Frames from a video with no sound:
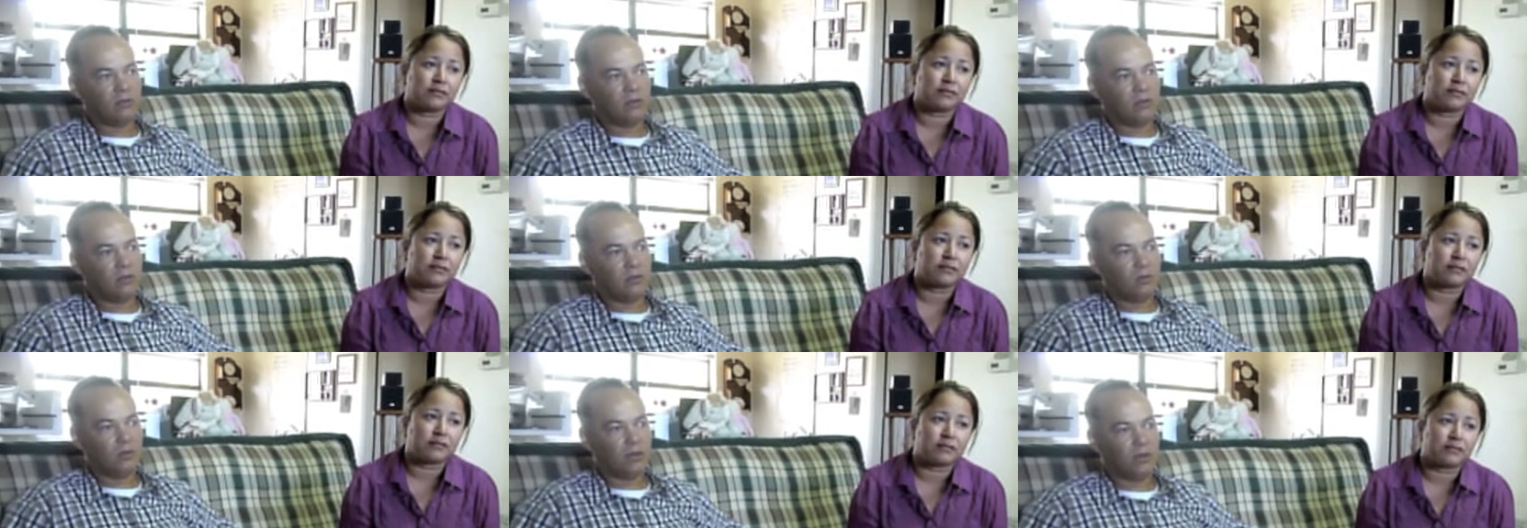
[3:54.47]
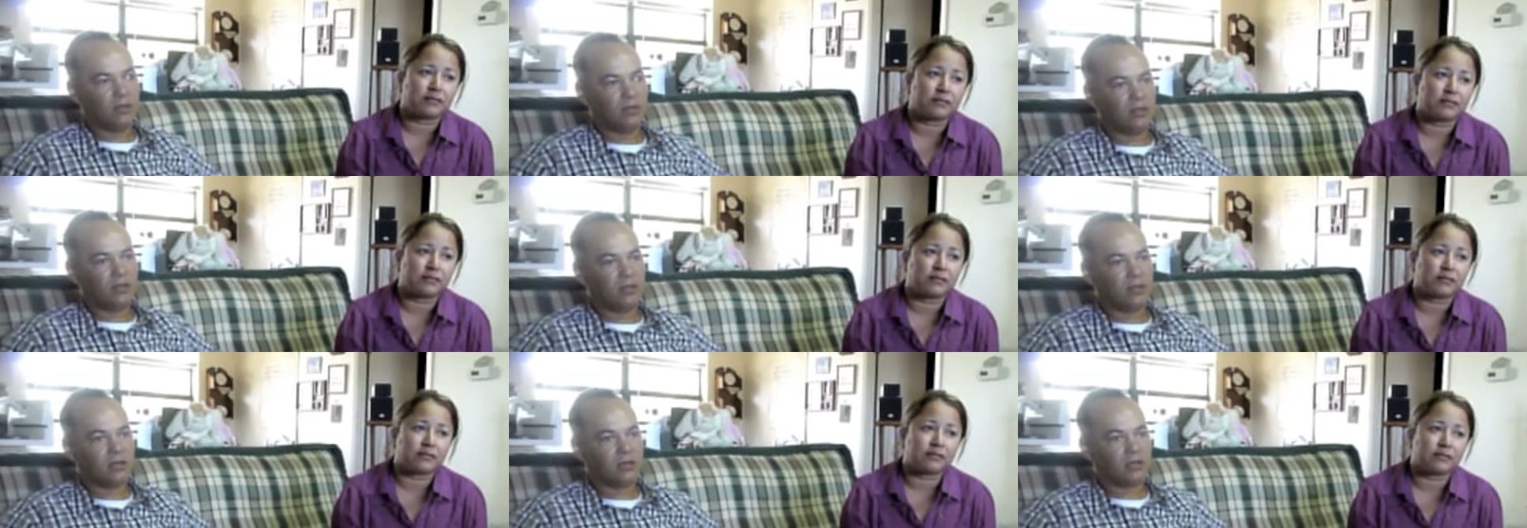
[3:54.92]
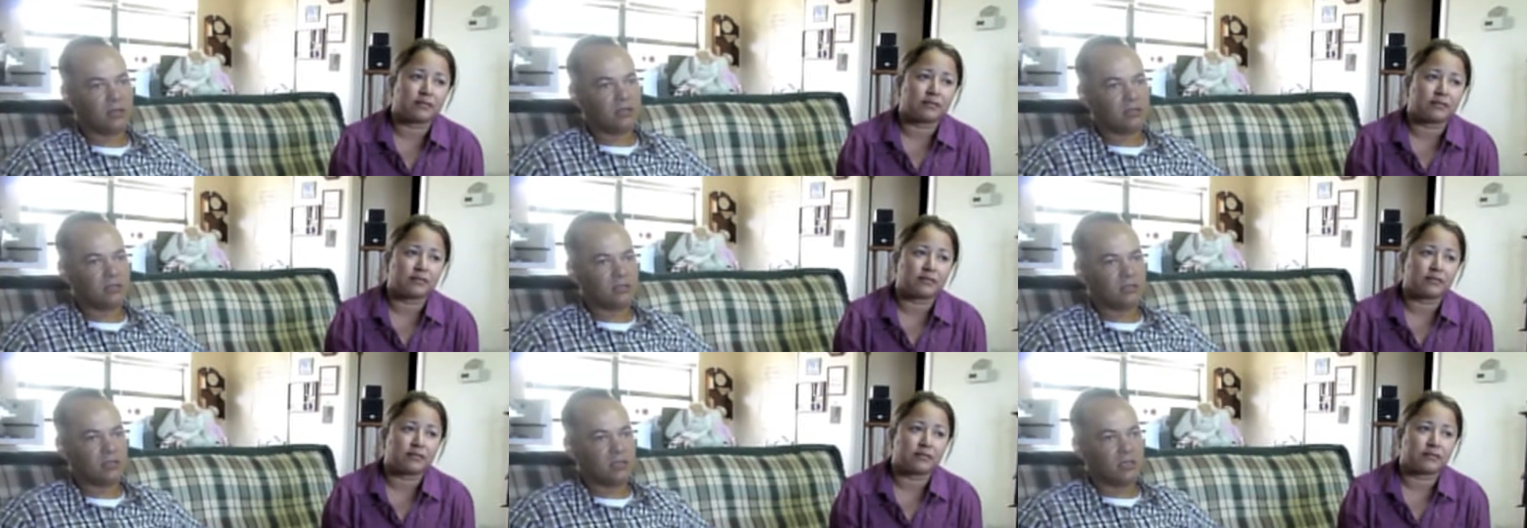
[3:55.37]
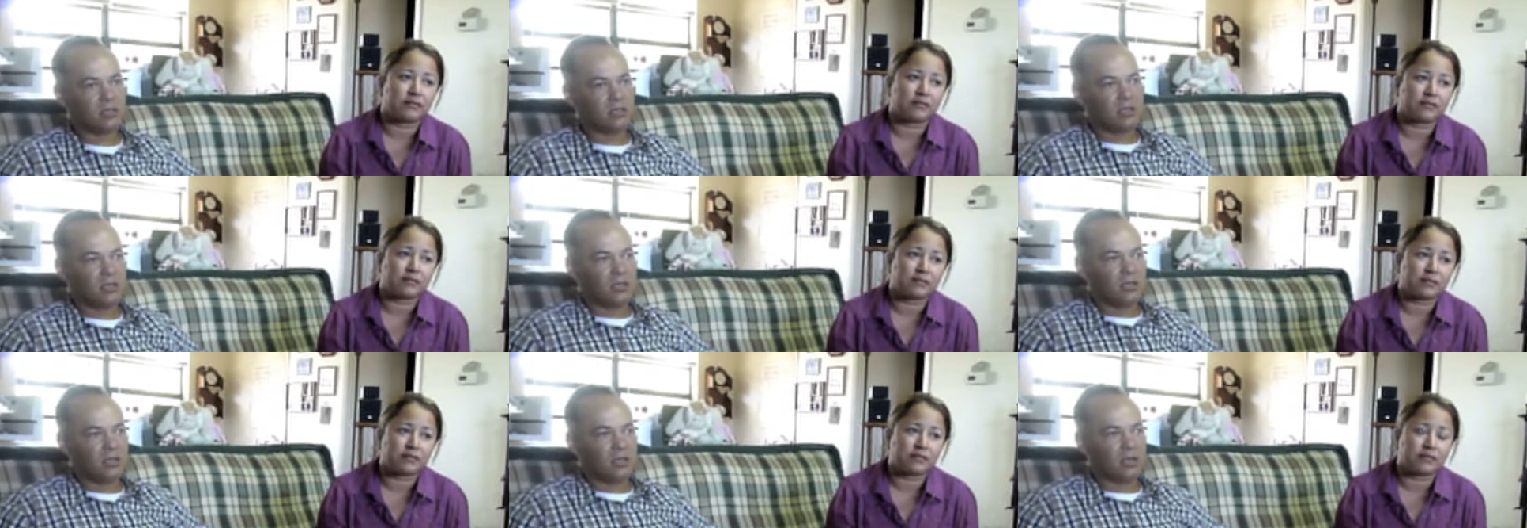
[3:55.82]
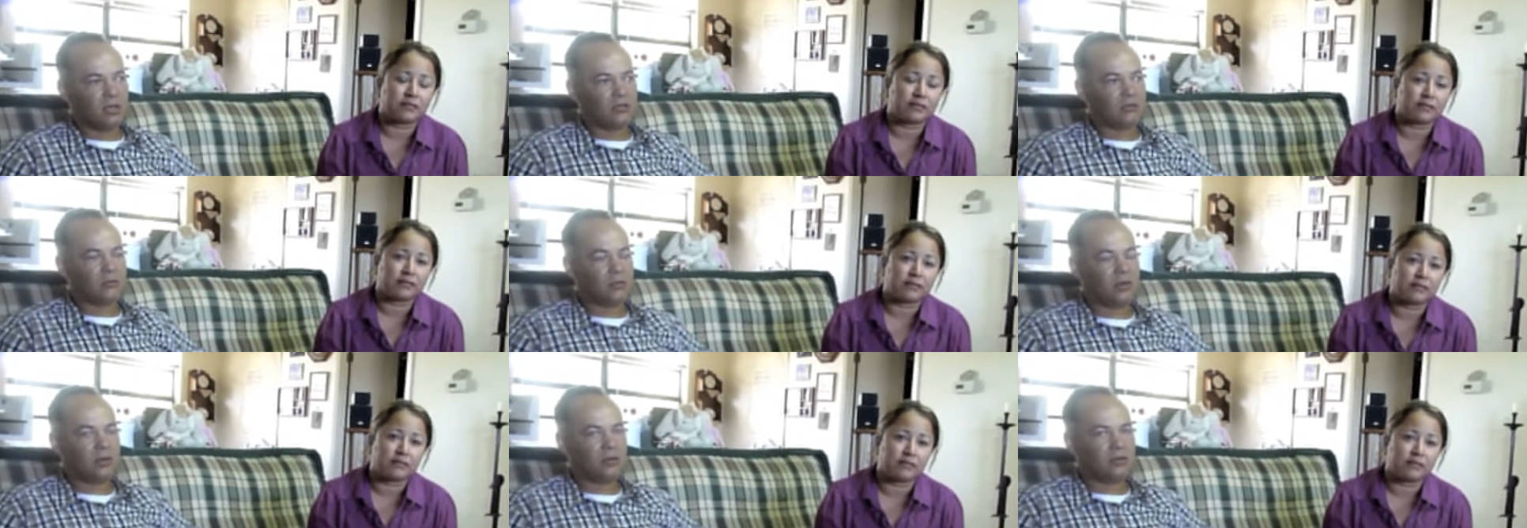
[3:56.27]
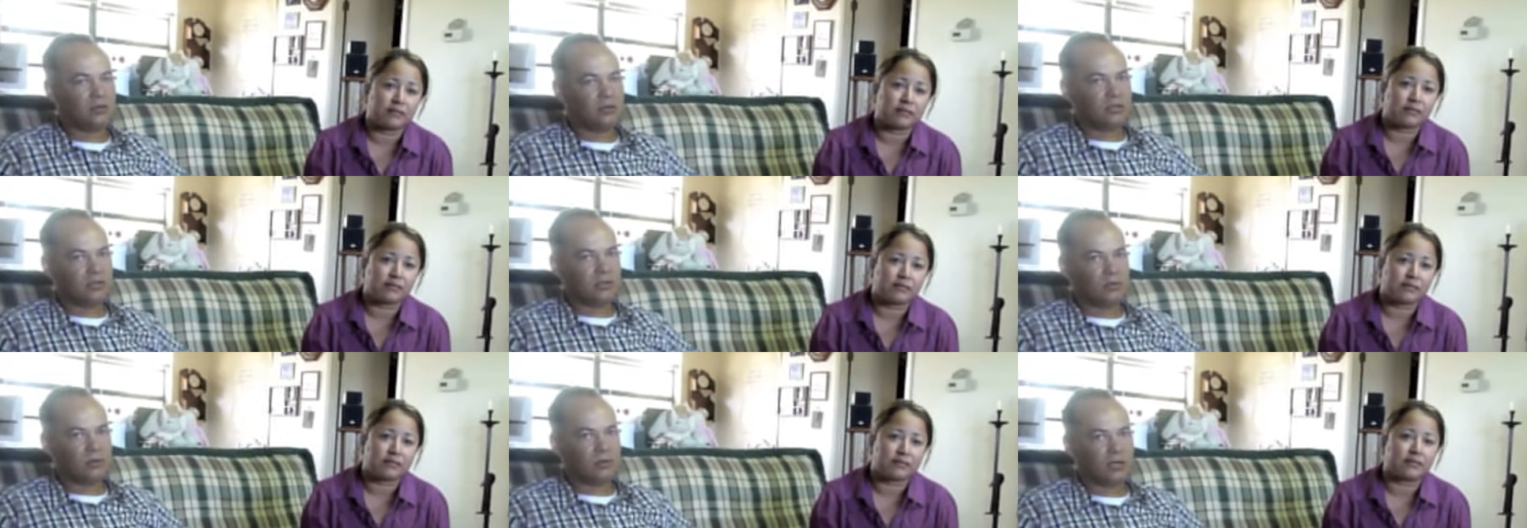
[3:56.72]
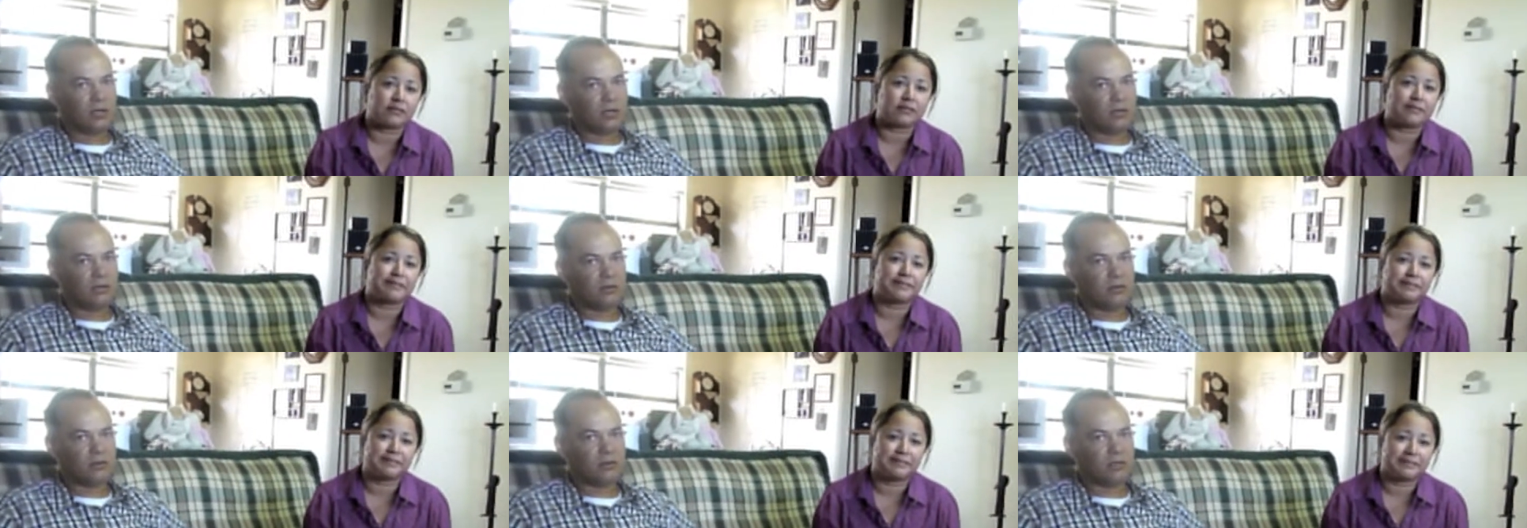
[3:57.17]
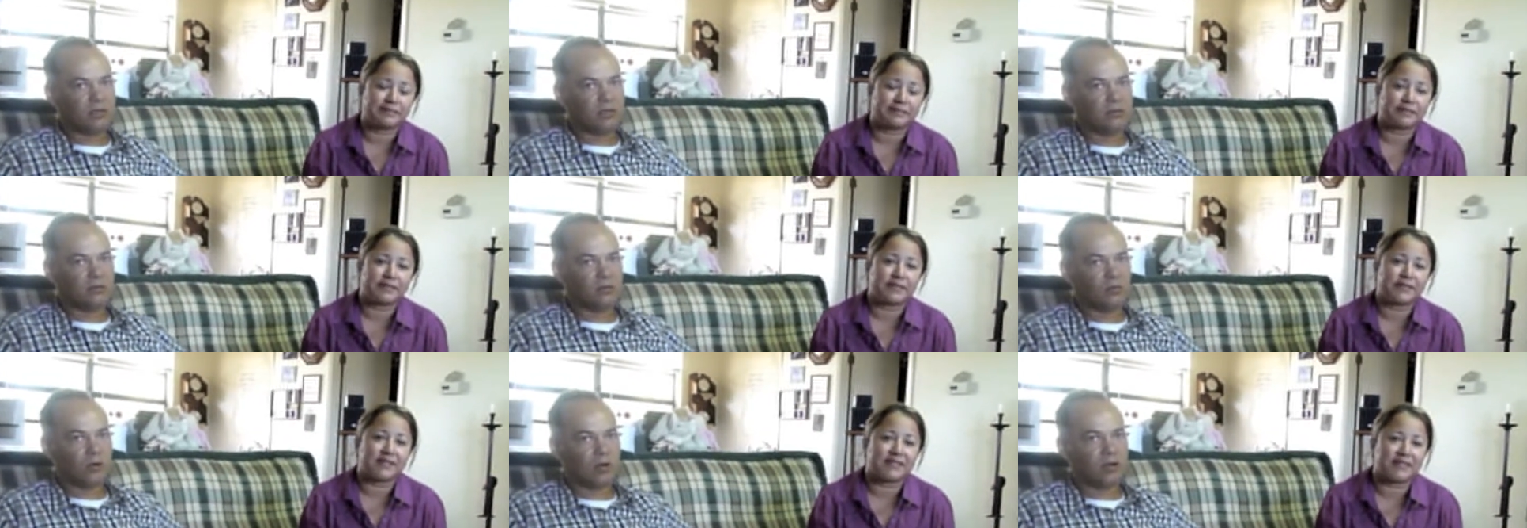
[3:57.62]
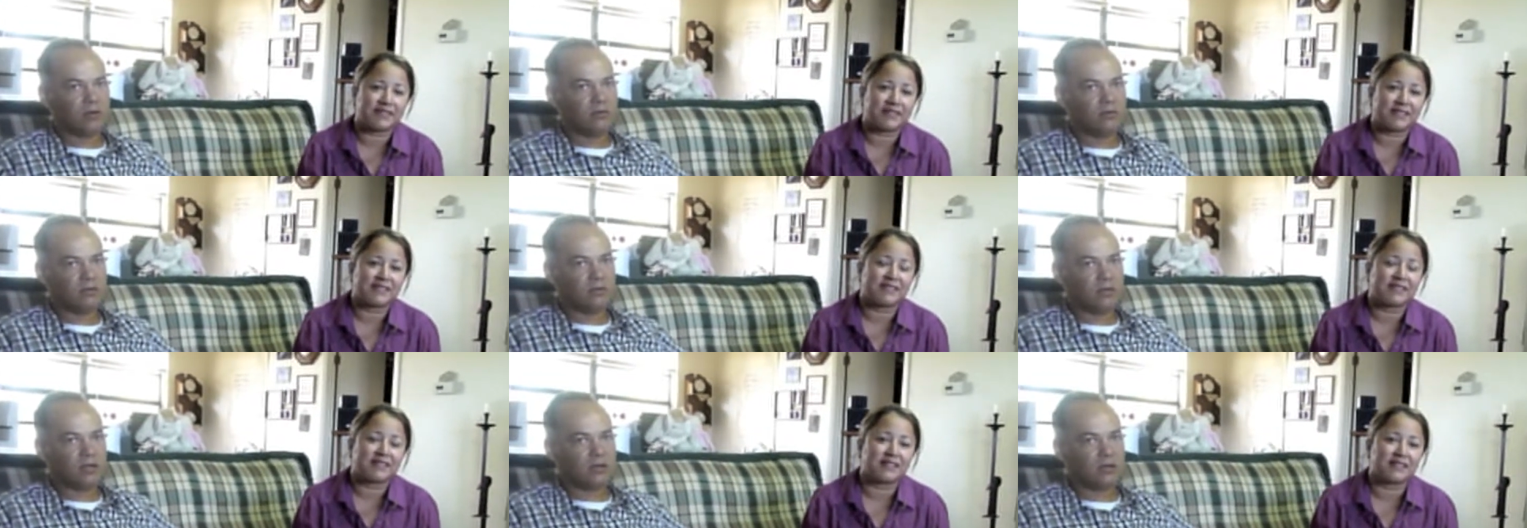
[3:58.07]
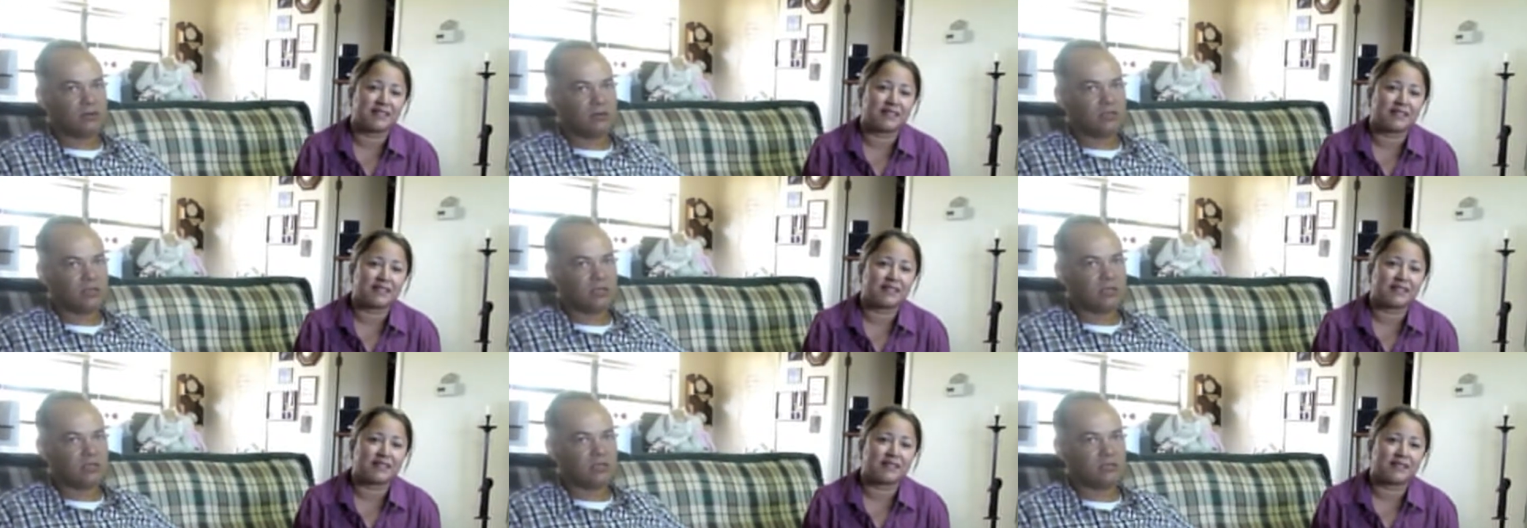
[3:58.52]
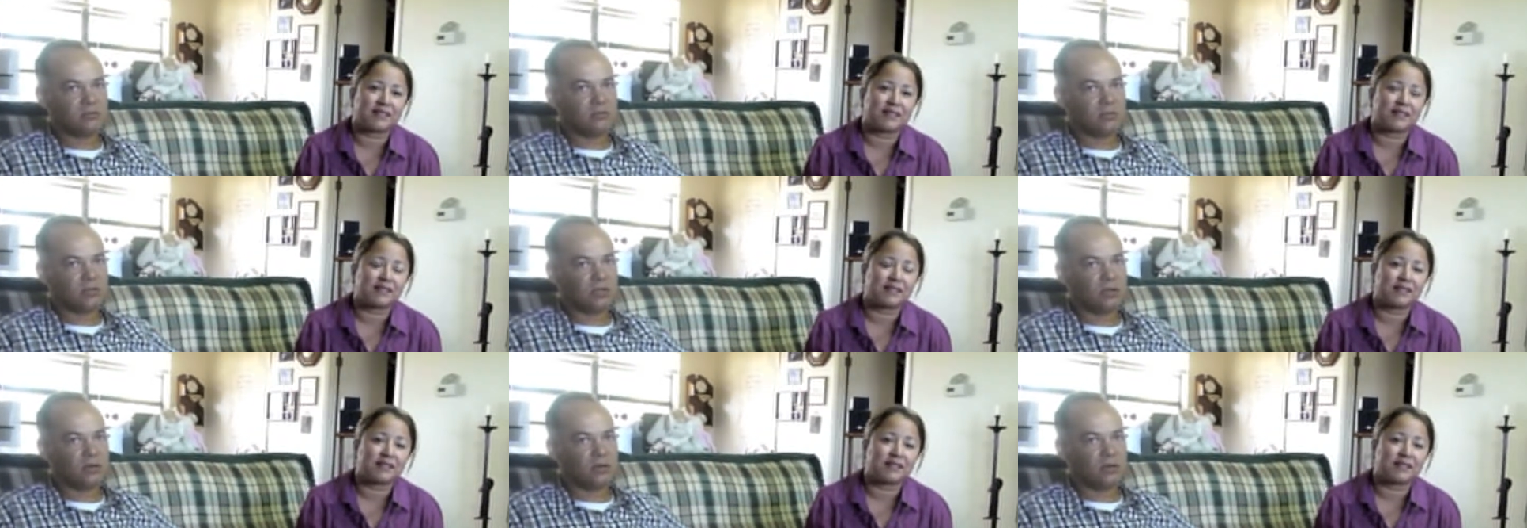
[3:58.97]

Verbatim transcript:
Speaker 1: way I think as a mother, the way I think as wife. It has changed me